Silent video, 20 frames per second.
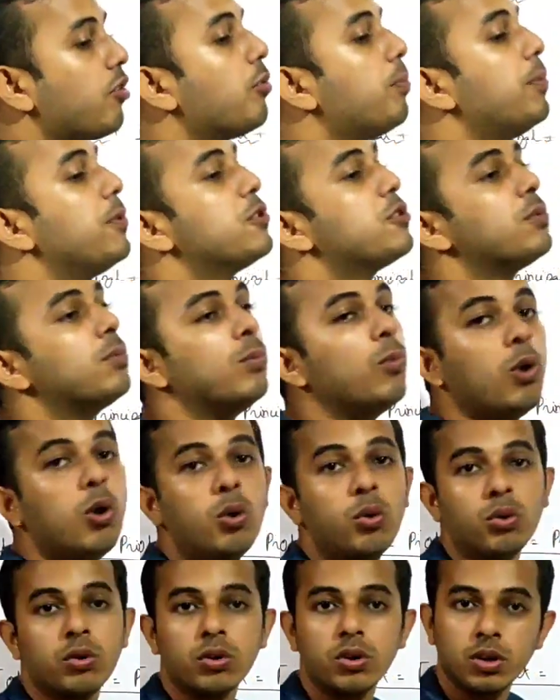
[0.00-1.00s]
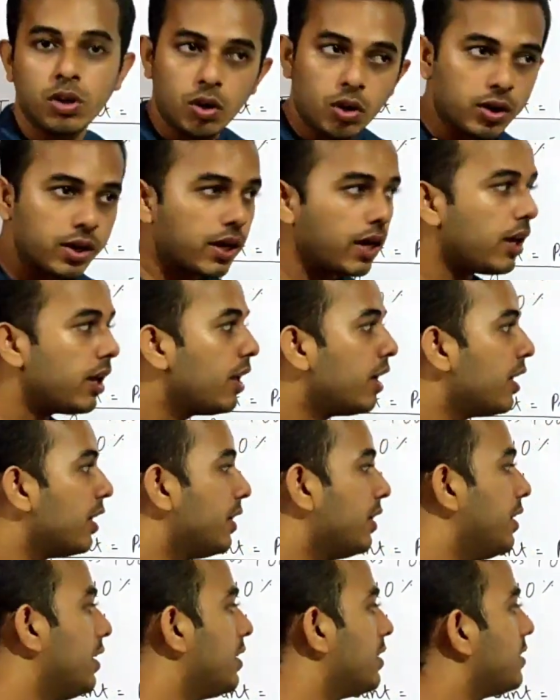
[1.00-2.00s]
rupees more. Okay,
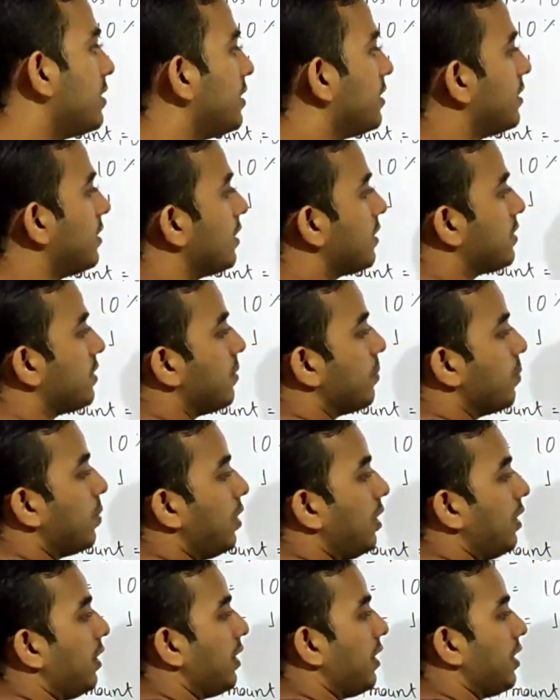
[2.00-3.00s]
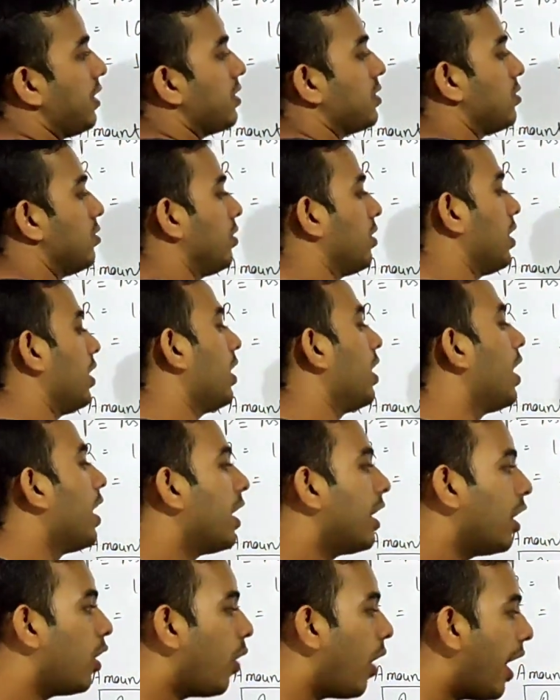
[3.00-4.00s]
this is the simple interest. Okay,
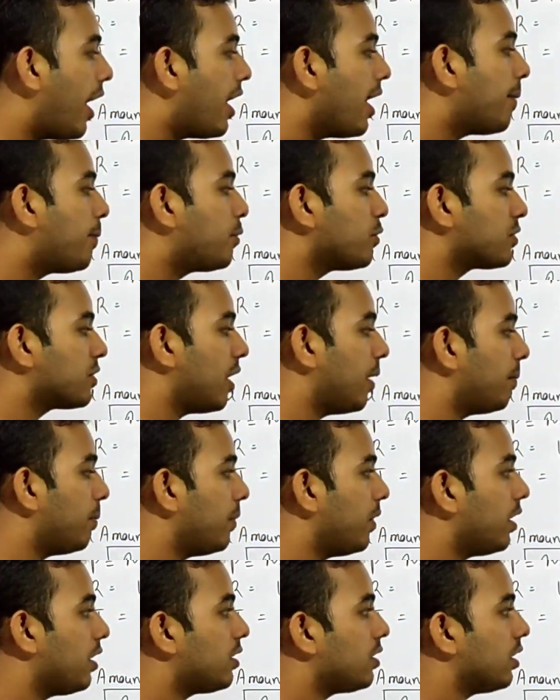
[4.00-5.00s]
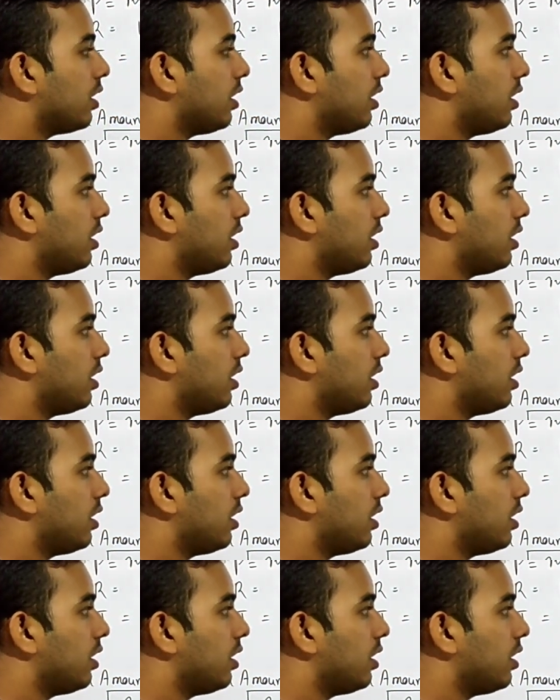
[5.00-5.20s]
now I have to submit